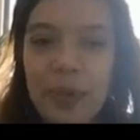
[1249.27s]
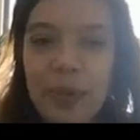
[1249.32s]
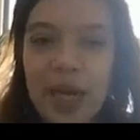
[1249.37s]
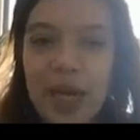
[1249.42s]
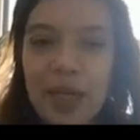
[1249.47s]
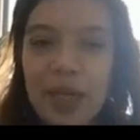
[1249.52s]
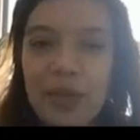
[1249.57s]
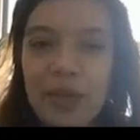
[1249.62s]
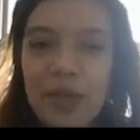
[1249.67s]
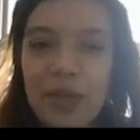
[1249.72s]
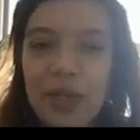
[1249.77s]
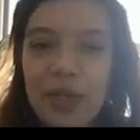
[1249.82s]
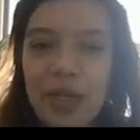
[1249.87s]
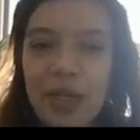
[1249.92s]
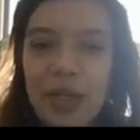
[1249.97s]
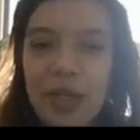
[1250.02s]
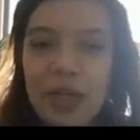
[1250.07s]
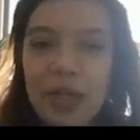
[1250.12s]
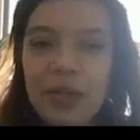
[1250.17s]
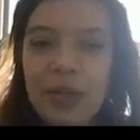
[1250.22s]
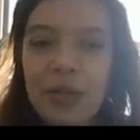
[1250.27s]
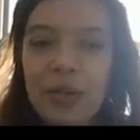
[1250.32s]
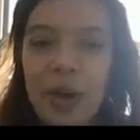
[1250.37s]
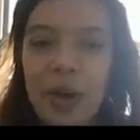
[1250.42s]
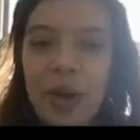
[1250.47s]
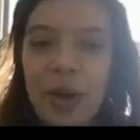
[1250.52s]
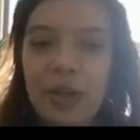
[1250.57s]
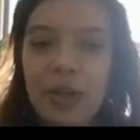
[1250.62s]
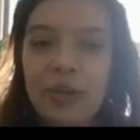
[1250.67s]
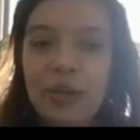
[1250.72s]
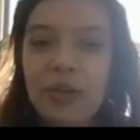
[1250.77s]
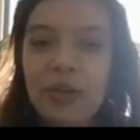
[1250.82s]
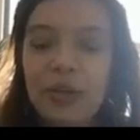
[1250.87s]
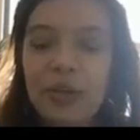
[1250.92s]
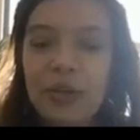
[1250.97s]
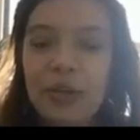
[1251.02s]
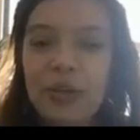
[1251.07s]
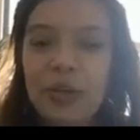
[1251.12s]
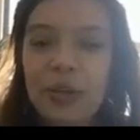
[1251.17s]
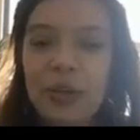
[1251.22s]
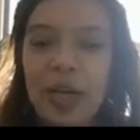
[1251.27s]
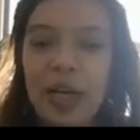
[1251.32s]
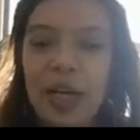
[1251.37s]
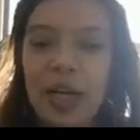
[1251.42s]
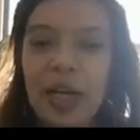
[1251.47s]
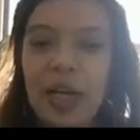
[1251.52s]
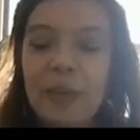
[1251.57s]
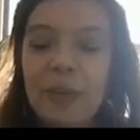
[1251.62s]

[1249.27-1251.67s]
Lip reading: we actually try to